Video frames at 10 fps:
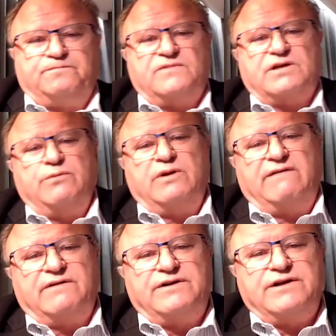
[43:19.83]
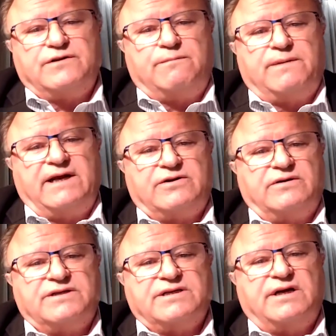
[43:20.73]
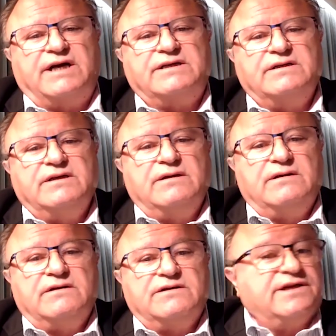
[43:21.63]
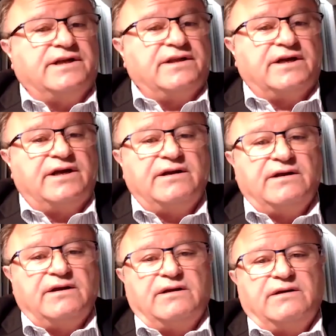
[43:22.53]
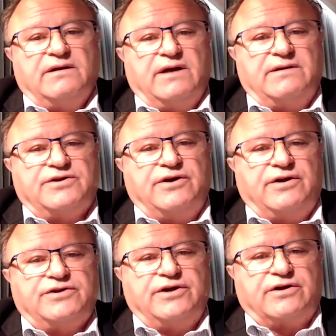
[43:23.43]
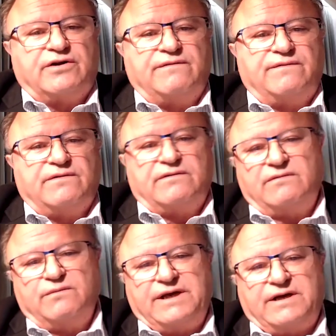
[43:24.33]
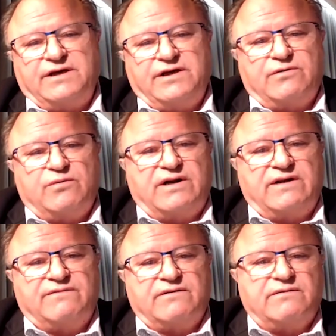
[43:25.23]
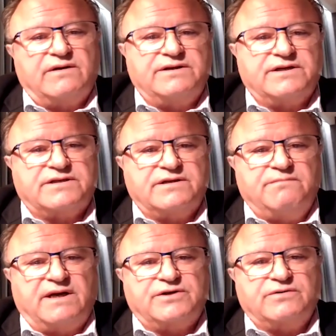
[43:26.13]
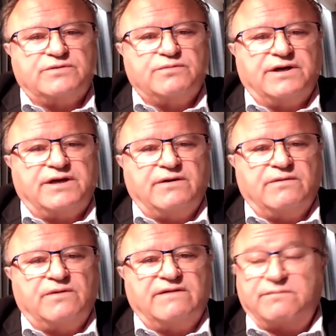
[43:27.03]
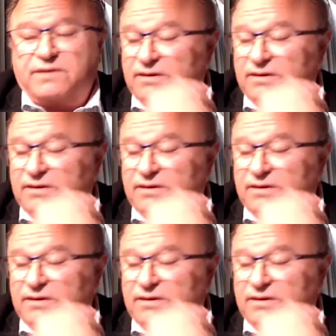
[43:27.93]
So we'll have a diesel plant on site, sitting there, and turn it on for a week, a year, or whatever, just to make sure it's working or whatever.